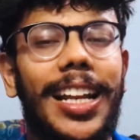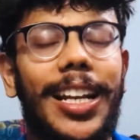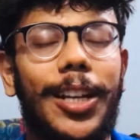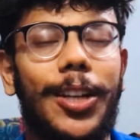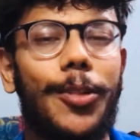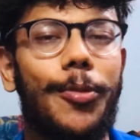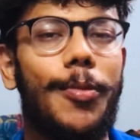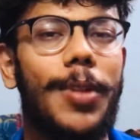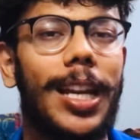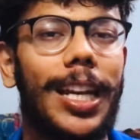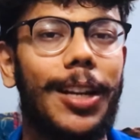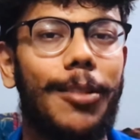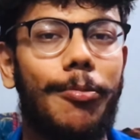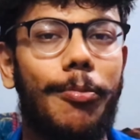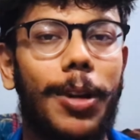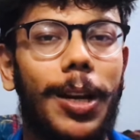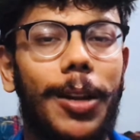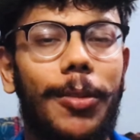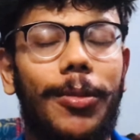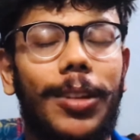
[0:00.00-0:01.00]
I need to make
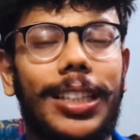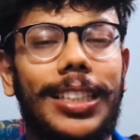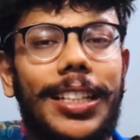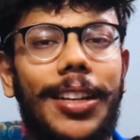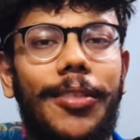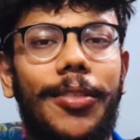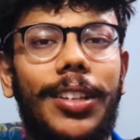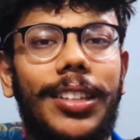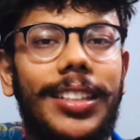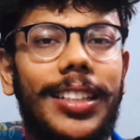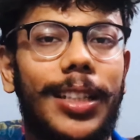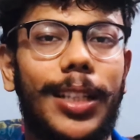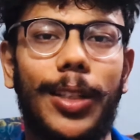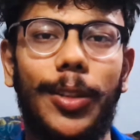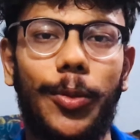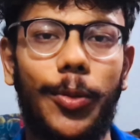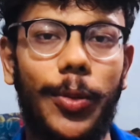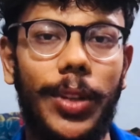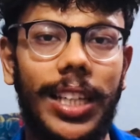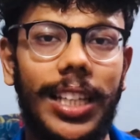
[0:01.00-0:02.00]
it pretty much every
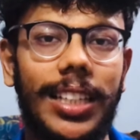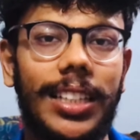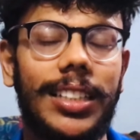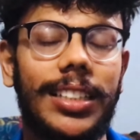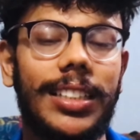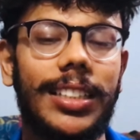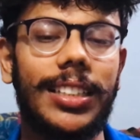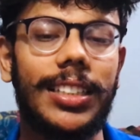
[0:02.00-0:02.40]
single week.